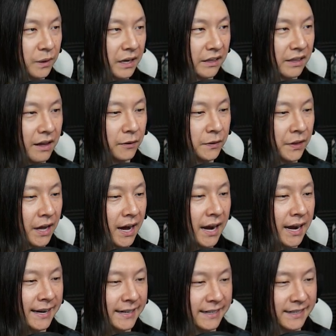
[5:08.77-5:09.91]
Okay, level
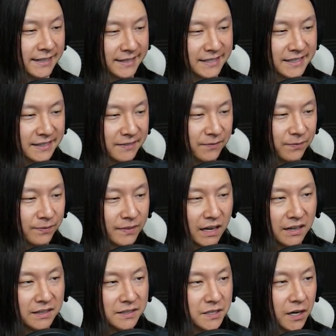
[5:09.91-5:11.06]
9.
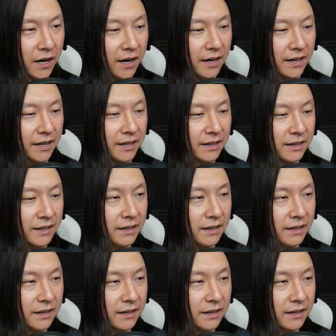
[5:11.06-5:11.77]
Done.